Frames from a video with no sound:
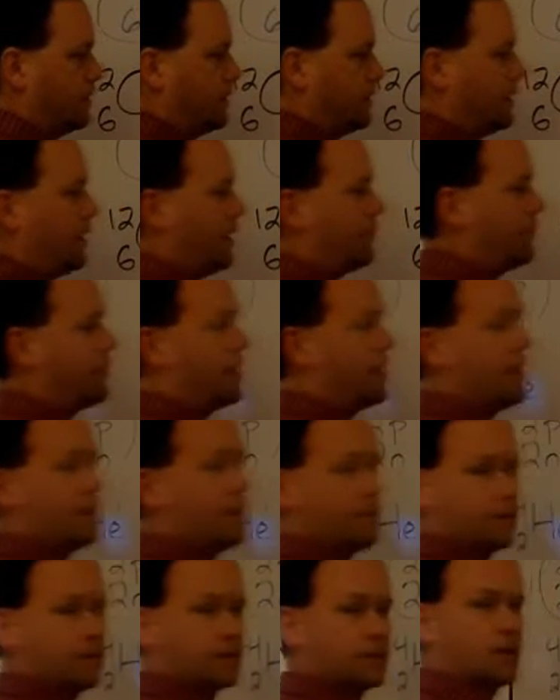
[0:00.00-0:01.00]
The name of the
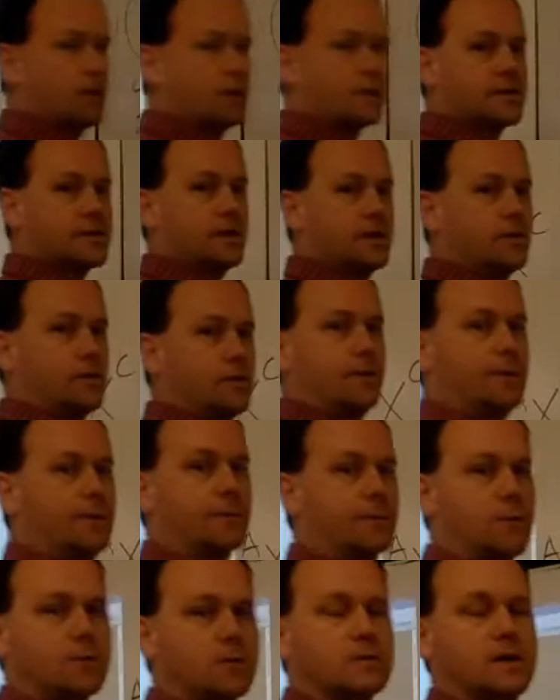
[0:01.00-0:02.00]
element can already tell you how many
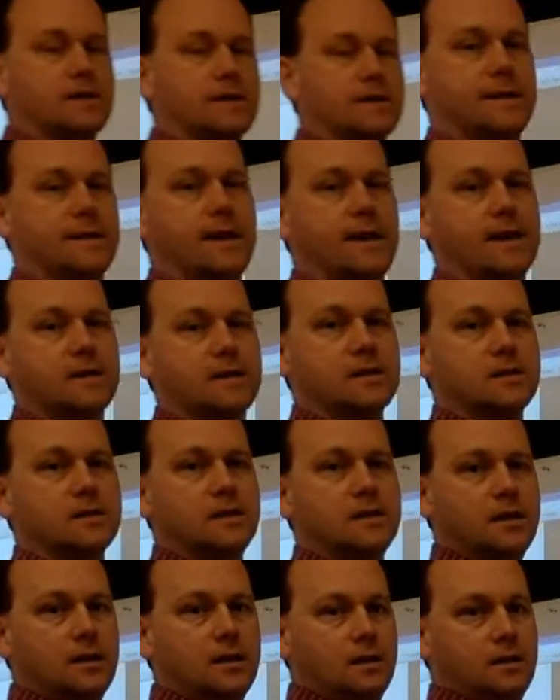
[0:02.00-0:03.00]
protons it has.
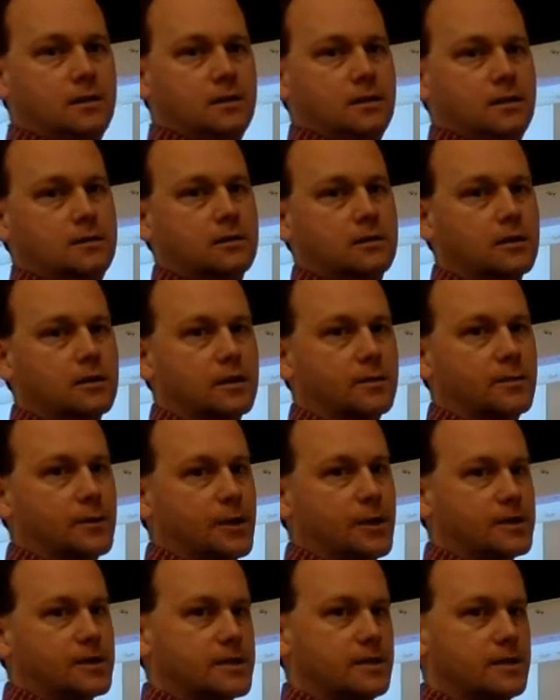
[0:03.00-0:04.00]
Look it on the
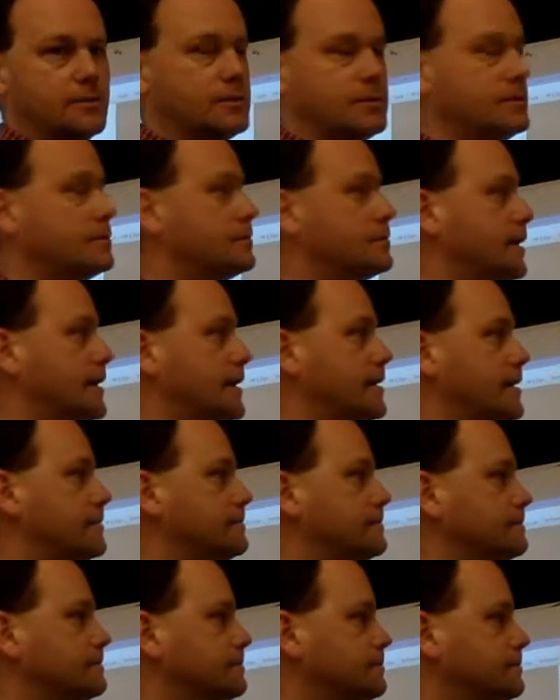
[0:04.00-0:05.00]
periodic table, find it.
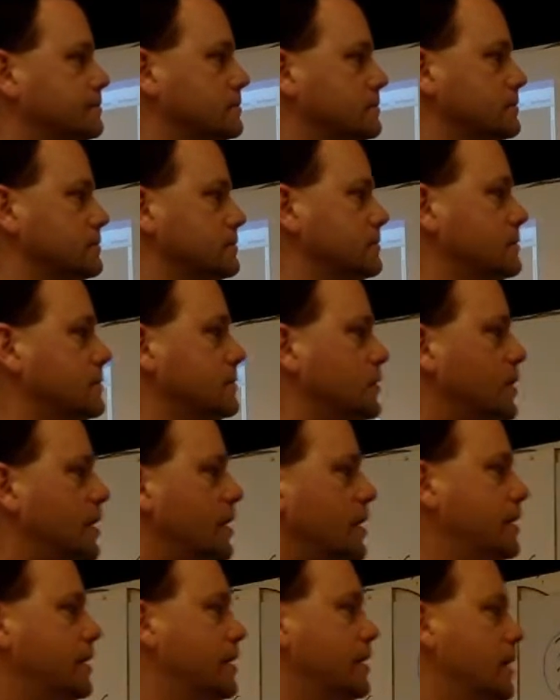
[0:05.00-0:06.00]

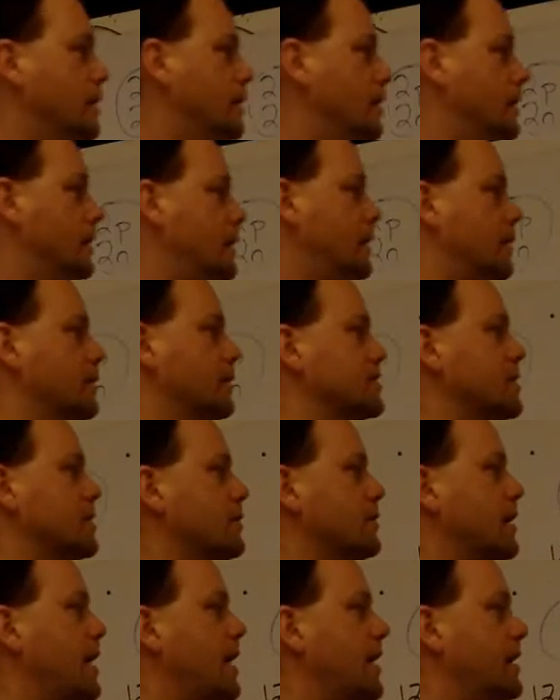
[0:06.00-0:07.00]
Okay. Now we're going to
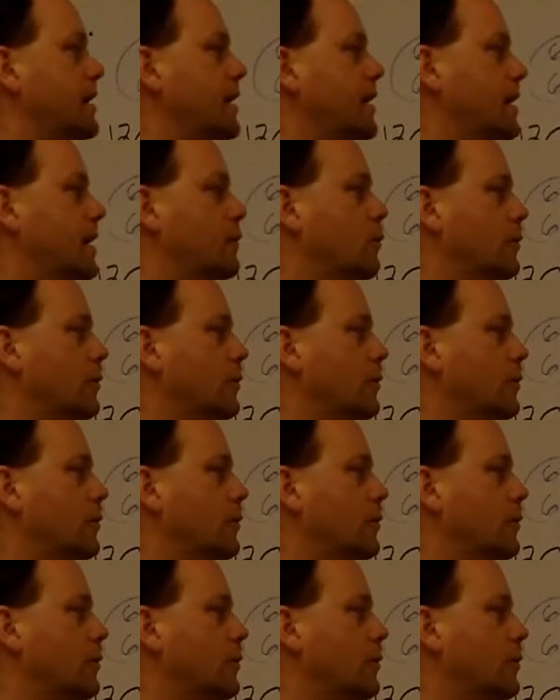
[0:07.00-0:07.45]
start with iodine